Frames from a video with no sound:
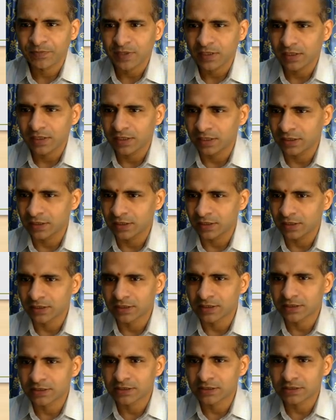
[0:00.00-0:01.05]
And in
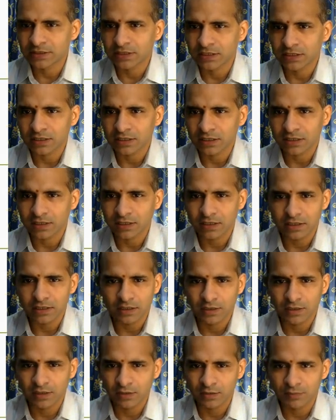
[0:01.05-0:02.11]
this,
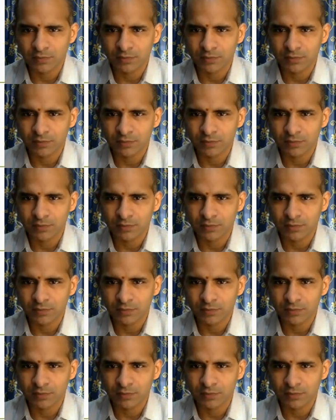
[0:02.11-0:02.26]
uh,